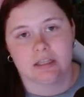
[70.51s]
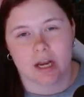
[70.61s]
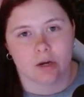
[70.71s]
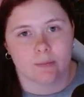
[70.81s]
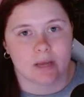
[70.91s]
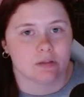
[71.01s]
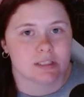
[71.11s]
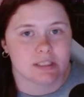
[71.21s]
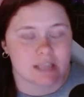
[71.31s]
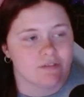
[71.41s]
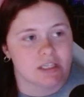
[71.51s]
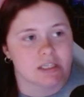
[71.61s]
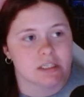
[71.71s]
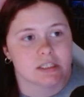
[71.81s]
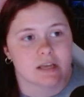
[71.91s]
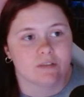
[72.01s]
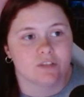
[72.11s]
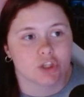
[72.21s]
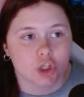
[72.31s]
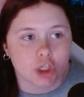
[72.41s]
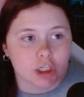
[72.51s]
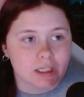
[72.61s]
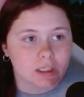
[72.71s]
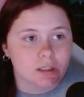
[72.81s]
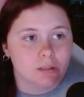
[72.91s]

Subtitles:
there about 7 to 7:30,